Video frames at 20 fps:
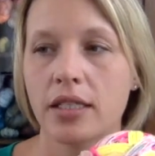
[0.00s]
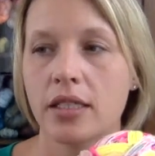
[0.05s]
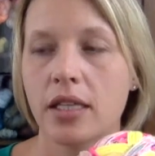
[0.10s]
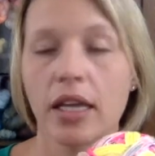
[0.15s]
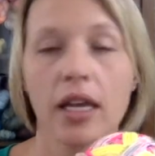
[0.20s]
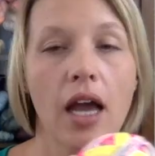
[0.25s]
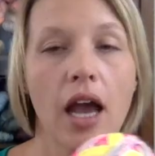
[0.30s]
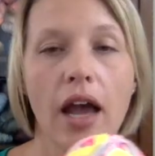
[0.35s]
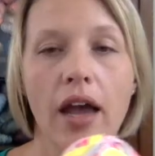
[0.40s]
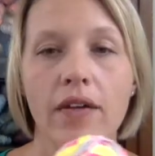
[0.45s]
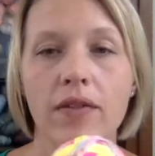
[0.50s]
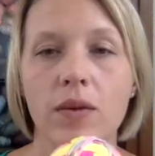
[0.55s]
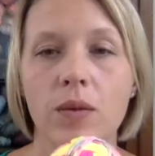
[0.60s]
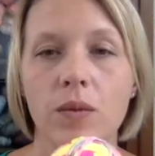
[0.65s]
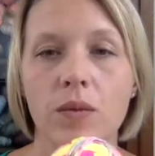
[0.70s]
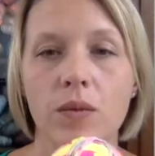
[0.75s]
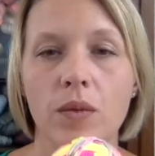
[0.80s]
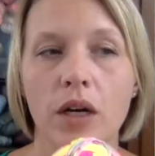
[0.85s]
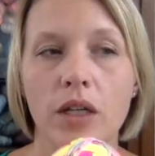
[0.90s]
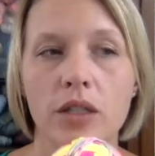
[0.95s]
Like, I haven't
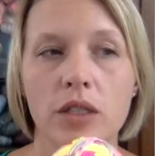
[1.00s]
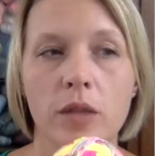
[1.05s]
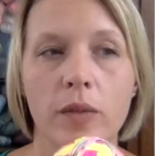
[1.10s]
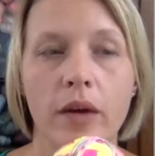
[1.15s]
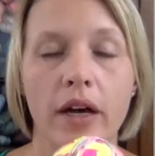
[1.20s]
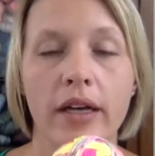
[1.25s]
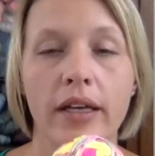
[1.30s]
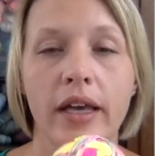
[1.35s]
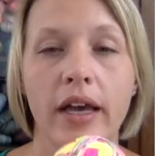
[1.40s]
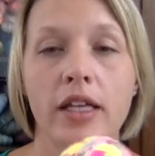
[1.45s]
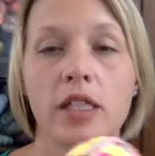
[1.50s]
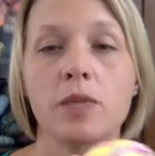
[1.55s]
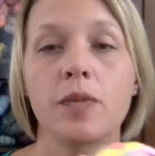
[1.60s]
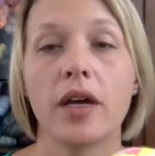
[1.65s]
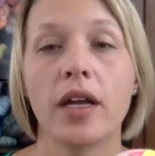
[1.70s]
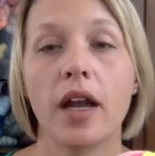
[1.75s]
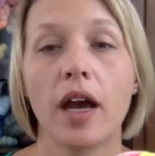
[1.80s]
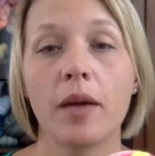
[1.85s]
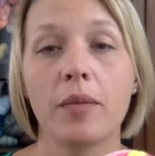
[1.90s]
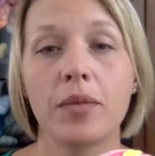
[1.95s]
watched the podcast, but
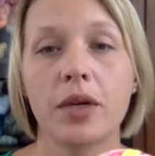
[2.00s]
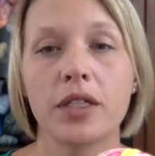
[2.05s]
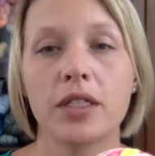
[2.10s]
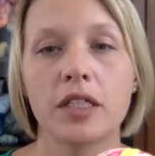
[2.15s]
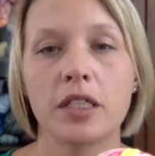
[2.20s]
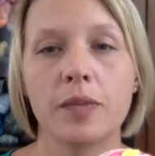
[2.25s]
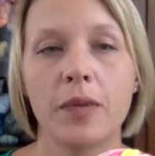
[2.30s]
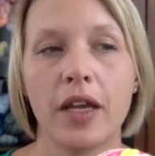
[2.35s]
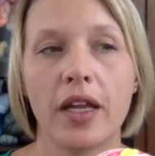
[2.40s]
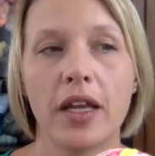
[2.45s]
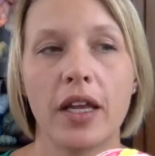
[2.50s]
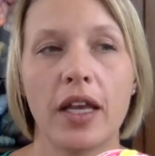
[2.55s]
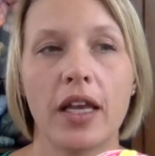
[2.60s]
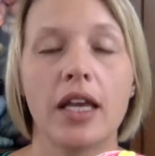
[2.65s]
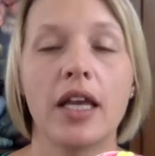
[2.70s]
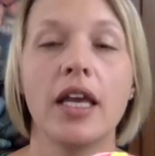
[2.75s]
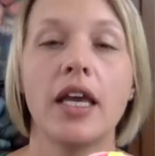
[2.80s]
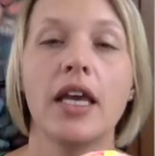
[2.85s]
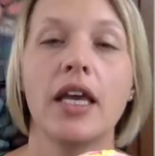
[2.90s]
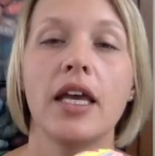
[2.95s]
I'm participating
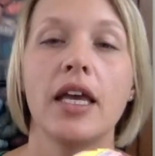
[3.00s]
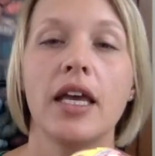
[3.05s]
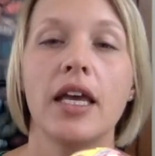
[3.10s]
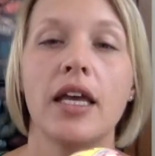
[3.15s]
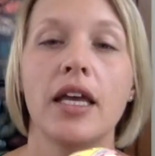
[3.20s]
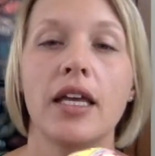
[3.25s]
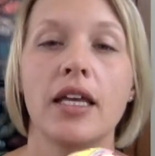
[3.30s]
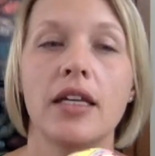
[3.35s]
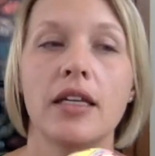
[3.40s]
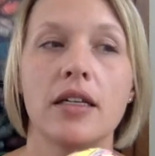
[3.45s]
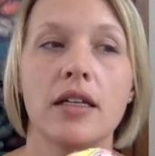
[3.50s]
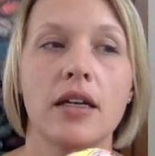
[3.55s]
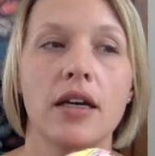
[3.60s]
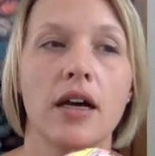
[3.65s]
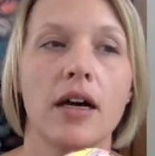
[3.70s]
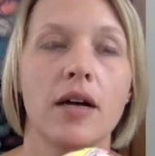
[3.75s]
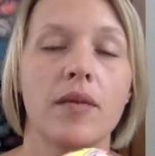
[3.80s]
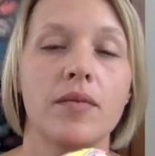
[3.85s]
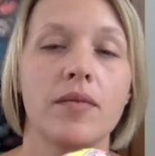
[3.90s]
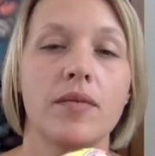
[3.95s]
in
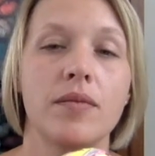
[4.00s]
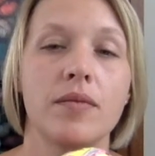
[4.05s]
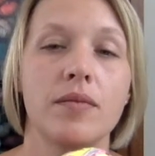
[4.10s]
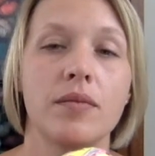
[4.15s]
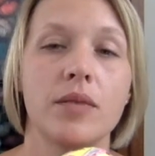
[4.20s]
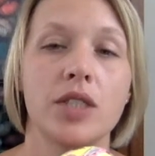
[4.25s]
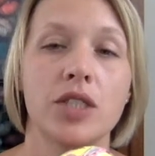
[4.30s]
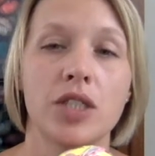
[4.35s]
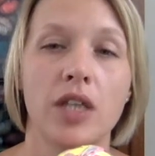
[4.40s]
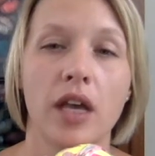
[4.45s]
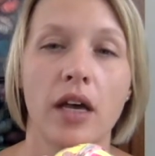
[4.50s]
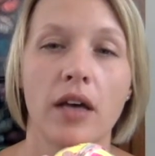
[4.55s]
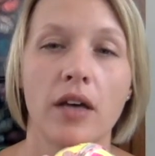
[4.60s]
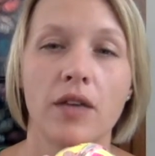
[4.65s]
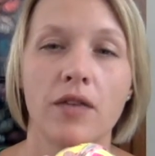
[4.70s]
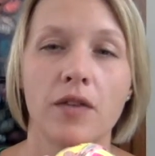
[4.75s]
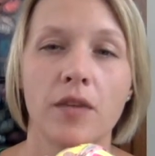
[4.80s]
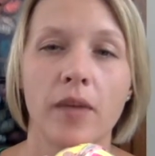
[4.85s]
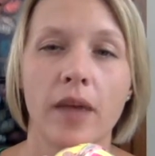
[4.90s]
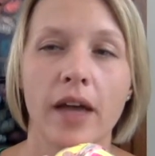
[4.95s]
Michelle
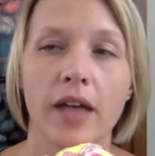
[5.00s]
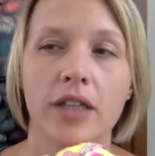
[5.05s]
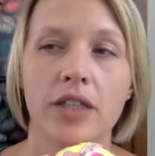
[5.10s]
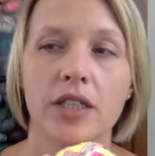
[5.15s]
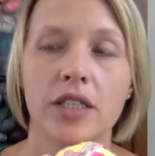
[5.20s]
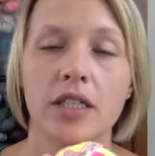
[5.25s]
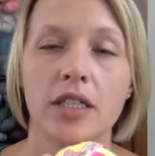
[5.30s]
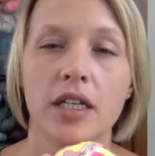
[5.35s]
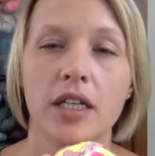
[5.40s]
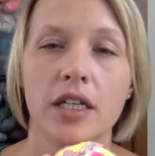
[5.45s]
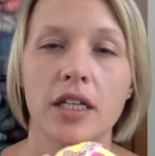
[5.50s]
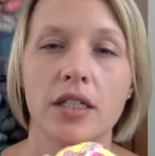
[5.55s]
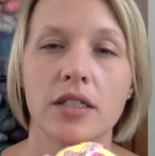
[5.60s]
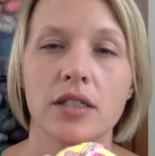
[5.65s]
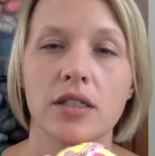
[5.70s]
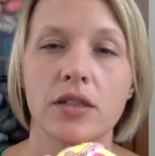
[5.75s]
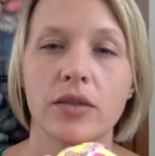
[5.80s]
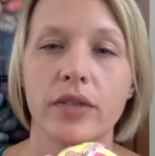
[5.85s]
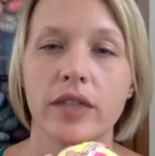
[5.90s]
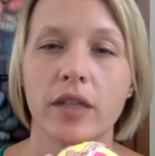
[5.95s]
from Actually Knitting is
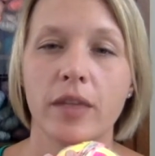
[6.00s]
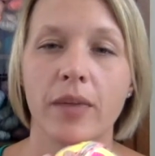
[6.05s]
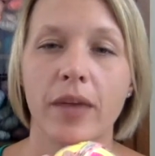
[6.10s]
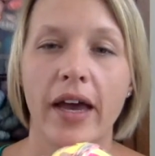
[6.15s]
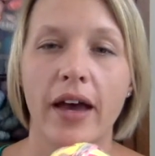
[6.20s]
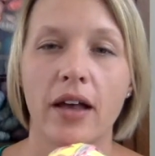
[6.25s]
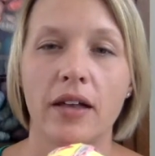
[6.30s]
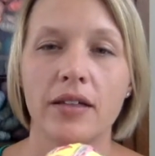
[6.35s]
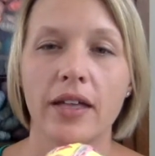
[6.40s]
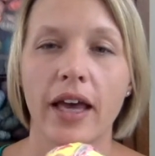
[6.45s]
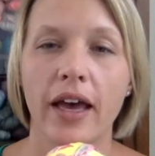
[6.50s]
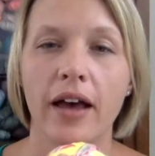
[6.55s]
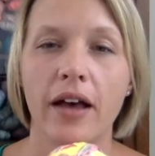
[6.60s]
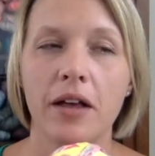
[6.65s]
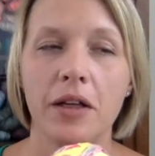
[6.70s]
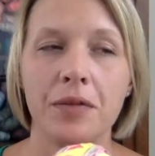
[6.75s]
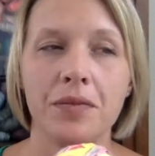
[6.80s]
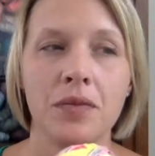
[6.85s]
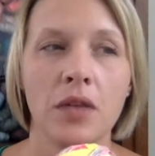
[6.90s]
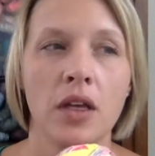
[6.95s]
doing the Pal
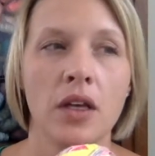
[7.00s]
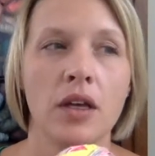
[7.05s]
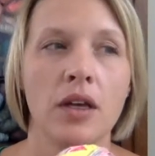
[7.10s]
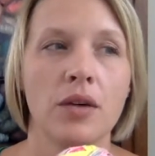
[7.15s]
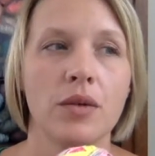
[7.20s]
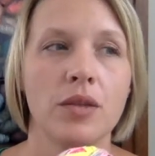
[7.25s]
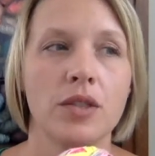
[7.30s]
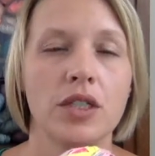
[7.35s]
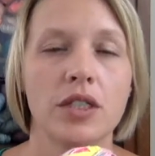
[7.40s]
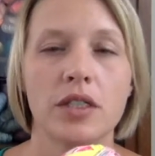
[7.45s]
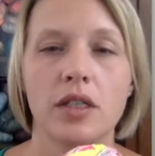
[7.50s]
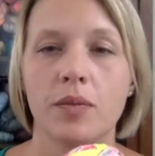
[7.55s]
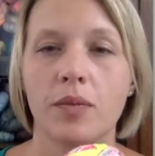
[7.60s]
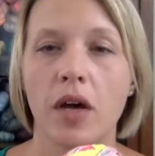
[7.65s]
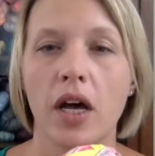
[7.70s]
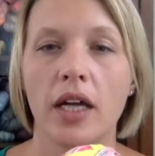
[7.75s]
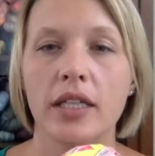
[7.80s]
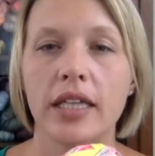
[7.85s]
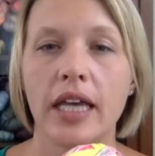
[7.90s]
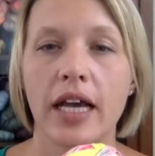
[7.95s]
Cal, which is a
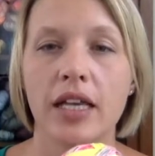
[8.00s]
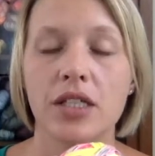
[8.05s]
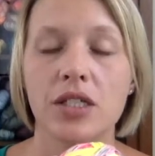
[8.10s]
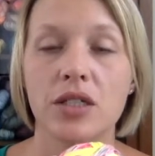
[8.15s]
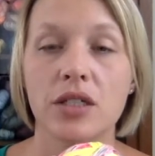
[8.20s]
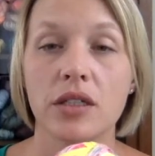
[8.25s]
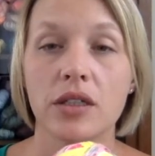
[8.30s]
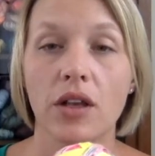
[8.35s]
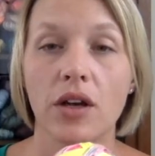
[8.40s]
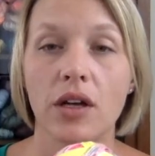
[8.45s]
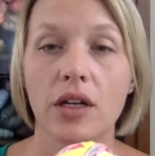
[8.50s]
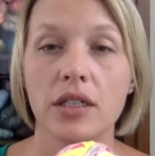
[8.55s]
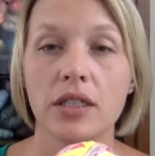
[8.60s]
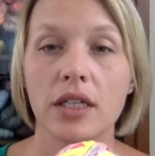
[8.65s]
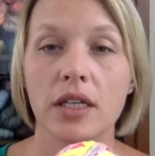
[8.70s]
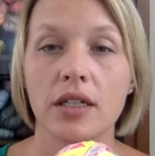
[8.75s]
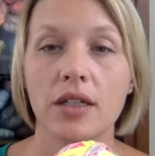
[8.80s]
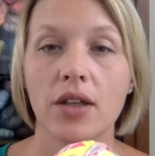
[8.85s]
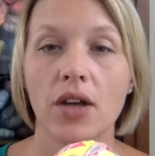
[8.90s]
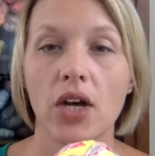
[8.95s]
podcaster along,
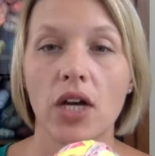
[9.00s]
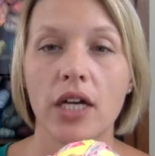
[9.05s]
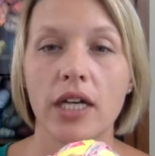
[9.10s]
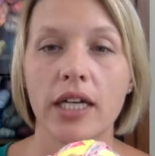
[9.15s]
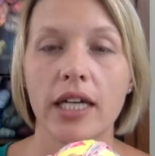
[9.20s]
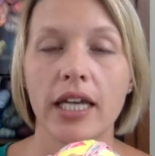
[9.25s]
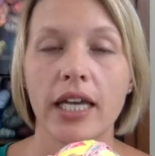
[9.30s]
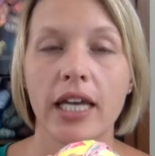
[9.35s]
knit along.